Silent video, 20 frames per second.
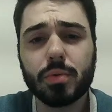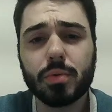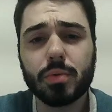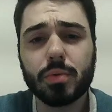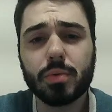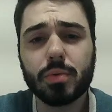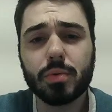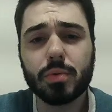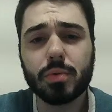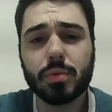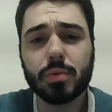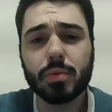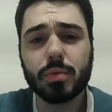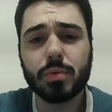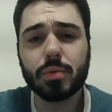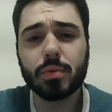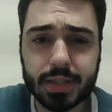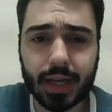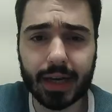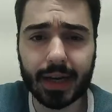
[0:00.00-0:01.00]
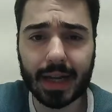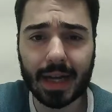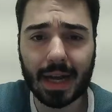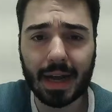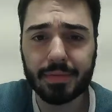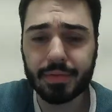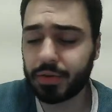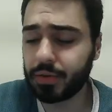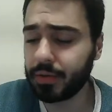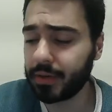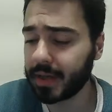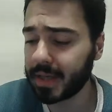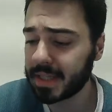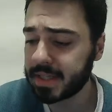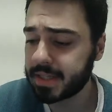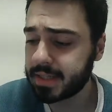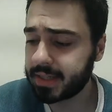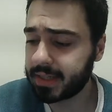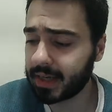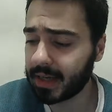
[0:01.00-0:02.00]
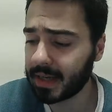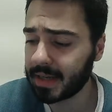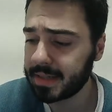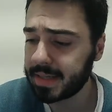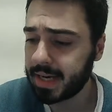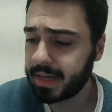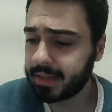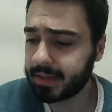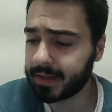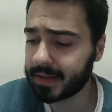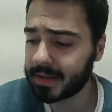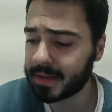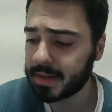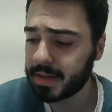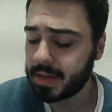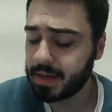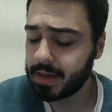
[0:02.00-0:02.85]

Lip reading: They have one more Sunday afternoon against Dallas.